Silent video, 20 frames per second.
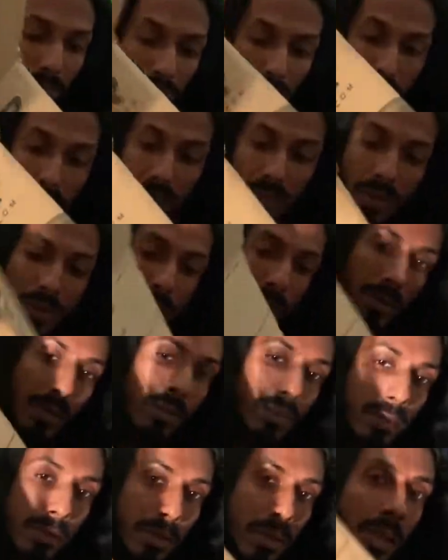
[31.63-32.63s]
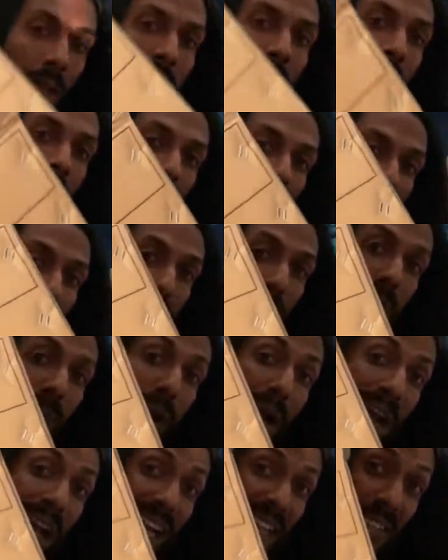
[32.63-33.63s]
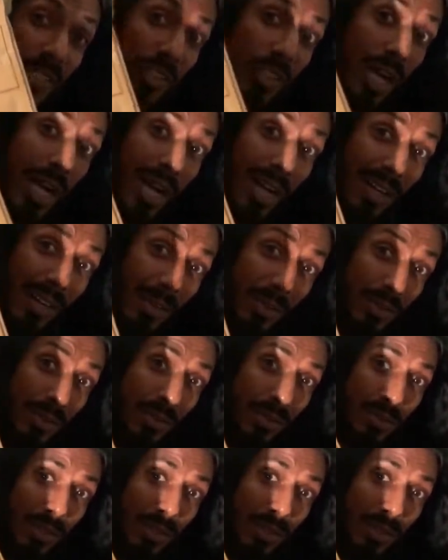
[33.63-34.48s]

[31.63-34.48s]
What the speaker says: Pulsar fragile.